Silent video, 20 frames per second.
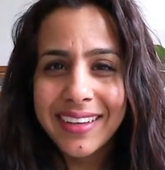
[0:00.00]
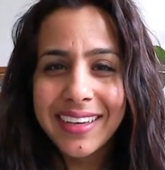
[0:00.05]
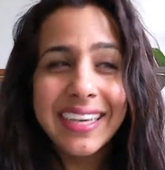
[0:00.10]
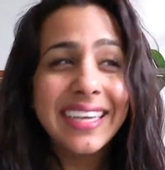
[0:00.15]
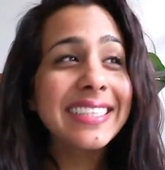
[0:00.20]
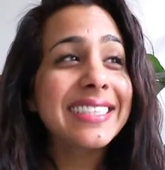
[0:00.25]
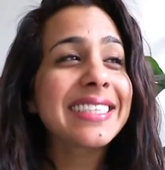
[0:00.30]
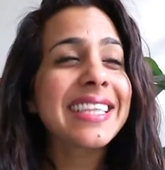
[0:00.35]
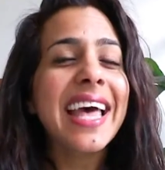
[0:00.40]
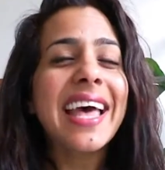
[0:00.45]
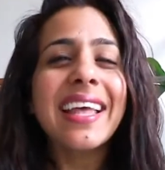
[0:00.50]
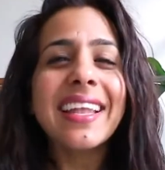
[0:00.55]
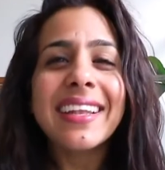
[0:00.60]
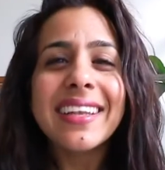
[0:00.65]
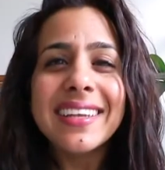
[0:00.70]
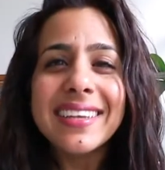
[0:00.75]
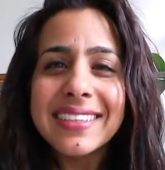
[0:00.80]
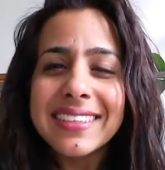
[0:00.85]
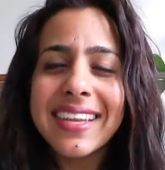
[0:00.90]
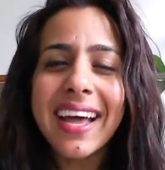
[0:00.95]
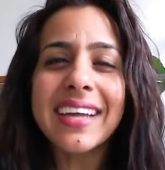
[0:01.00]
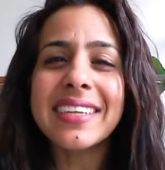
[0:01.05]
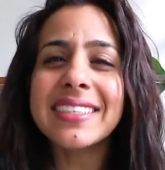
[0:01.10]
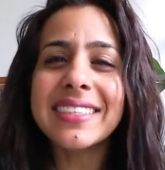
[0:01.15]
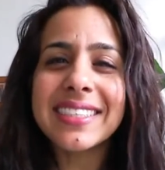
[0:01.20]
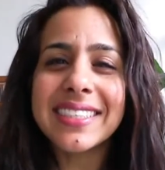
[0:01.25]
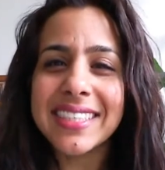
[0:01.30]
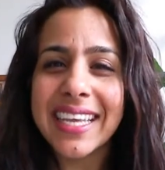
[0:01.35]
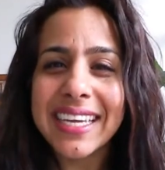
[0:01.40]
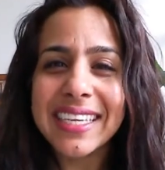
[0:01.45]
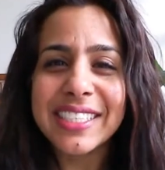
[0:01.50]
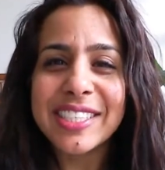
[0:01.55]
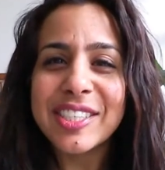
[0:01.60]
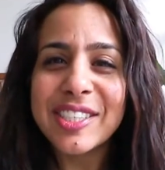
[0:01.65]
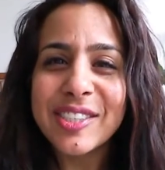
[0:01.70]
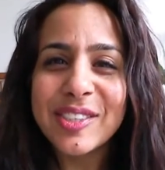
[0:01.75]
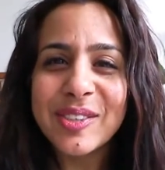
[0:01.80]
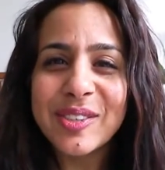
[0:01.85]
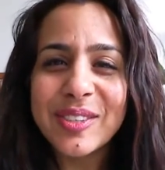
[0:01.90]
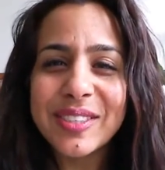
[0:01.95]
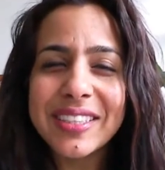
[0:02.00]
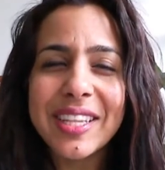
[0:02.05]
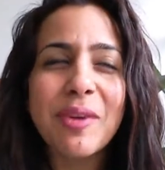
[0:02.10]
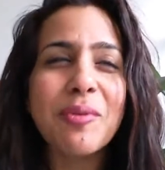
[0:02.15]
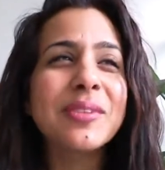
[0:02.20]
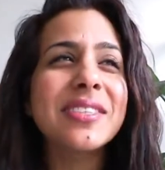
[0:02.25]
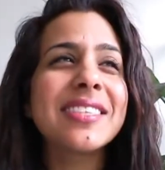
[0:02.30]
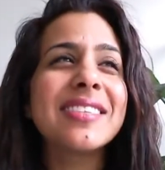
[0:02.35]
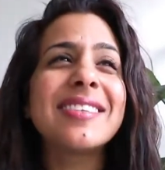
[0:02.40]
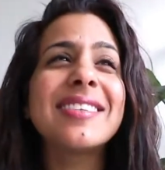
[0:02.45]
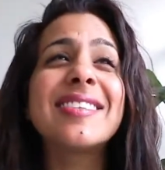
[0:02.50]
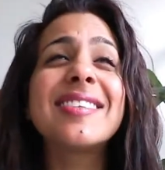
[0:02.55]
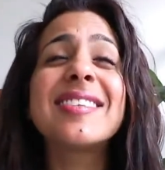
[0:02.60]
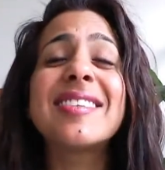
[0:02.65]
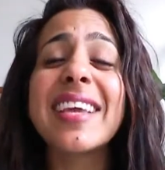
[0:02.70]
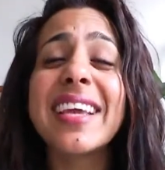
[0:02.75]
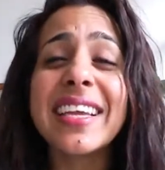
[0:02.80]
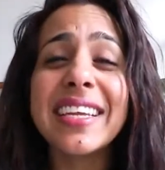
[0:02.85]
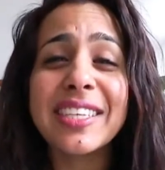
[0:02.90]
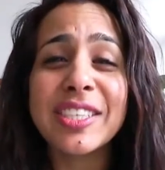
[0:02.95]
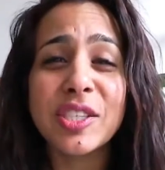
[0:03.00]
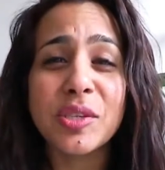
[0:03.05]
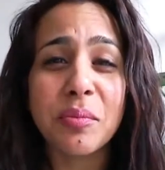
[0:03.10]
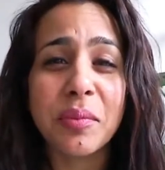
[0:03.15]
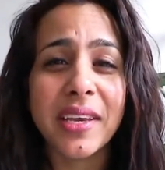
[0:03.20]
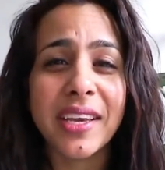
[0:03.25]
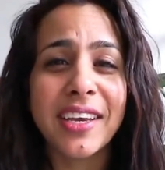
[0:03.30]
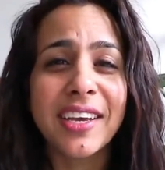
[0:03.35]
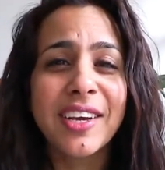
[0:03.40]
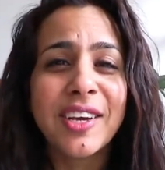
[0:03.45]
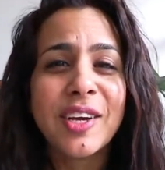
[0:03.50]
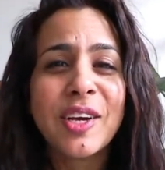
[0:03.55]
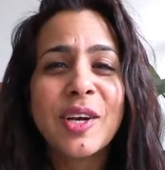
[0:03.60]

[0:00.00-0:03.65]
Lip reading: Is that not insane to you? That was insane to me.